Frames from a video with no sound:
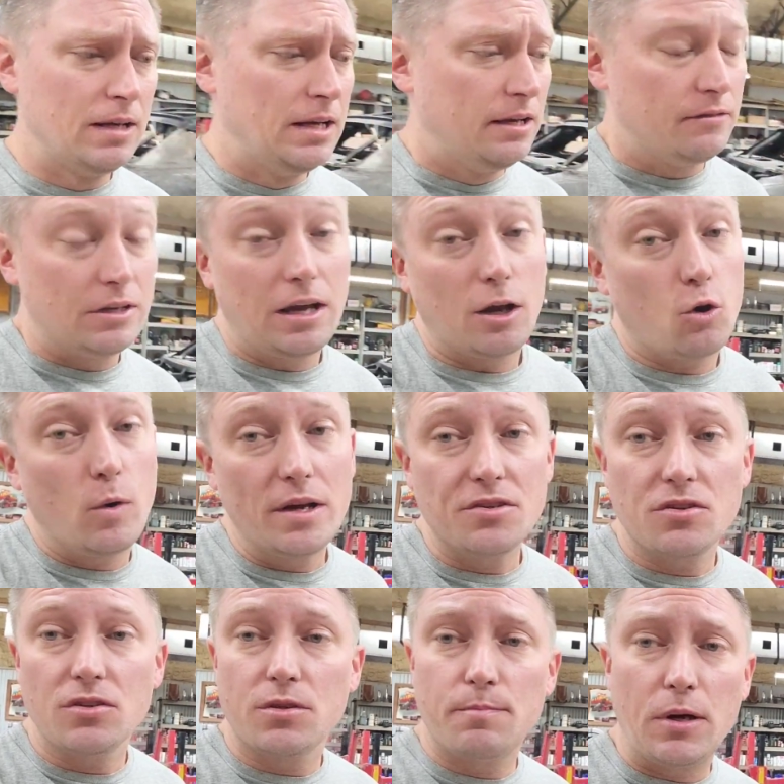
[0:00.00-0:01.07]
if you got
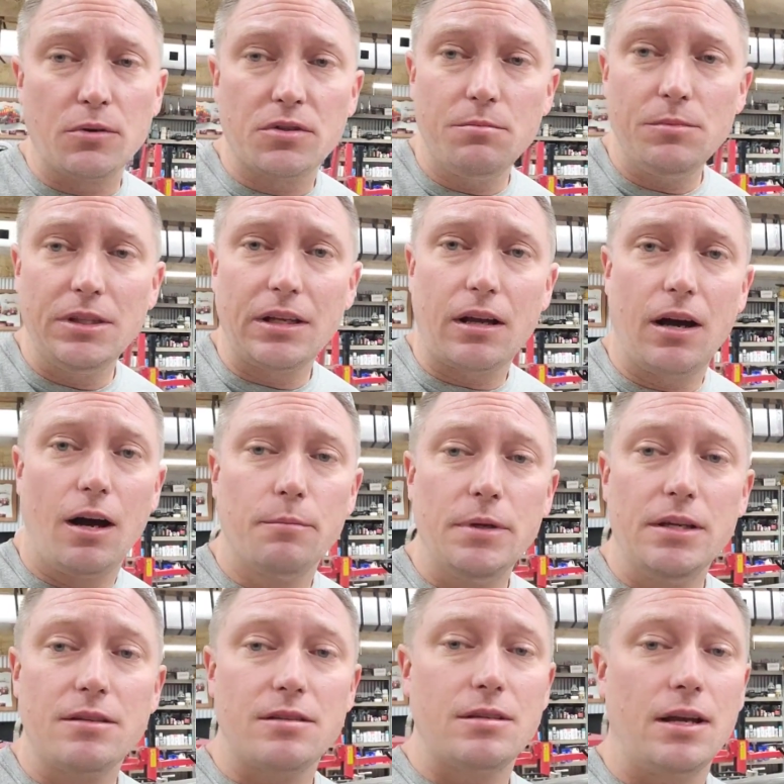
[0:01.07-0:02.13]
questions, post them in the
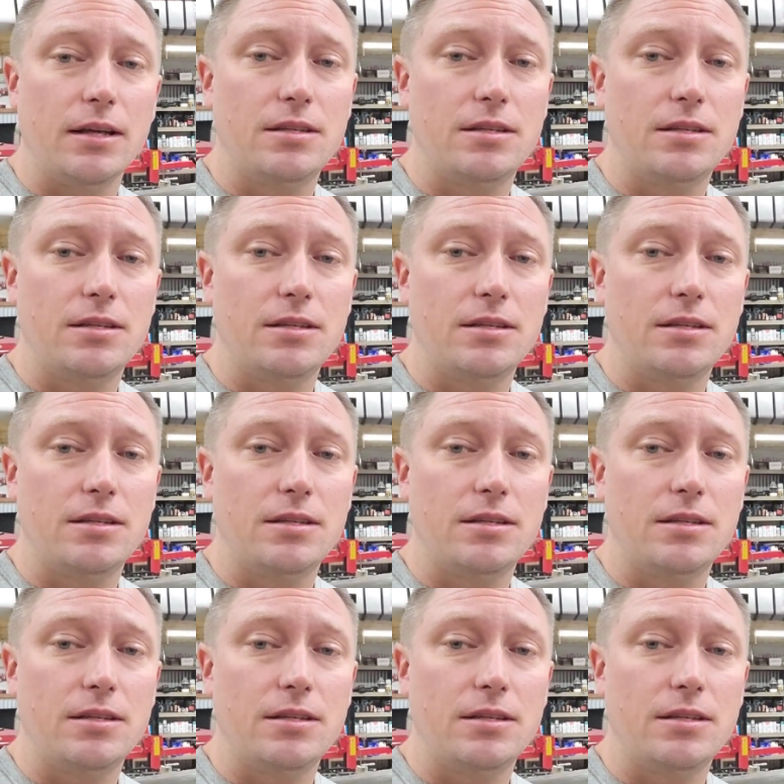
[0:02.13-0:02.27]
comments.